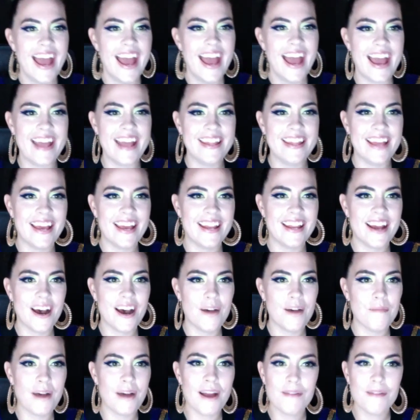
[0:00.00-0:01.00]
And then
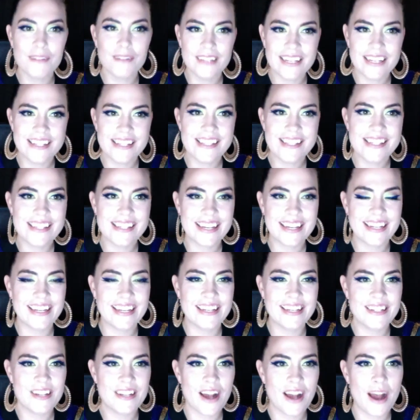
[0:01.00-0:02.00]
I released it
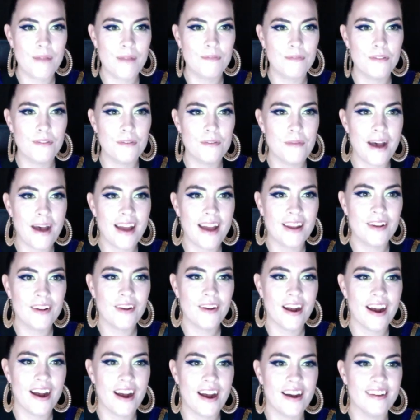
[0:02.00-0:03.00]
in time for Mardi Gras.